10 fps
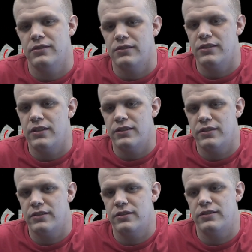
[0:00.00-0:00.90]
so I just
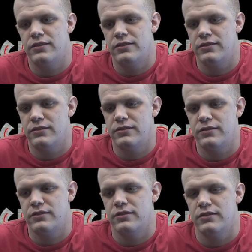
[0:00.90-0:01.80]
figured I'd, you know,
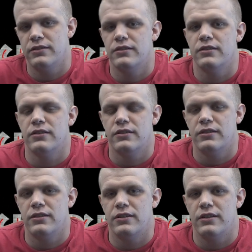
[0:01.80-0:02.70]
say
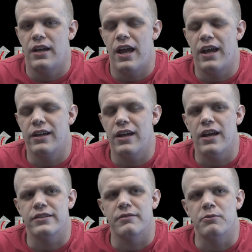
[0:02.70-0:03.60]
hi. Hey,
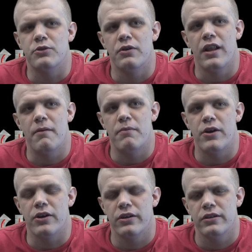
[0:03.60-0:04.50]
yes, I've been doing a lot
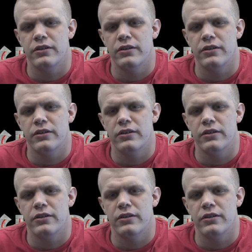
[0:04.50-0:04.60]
better.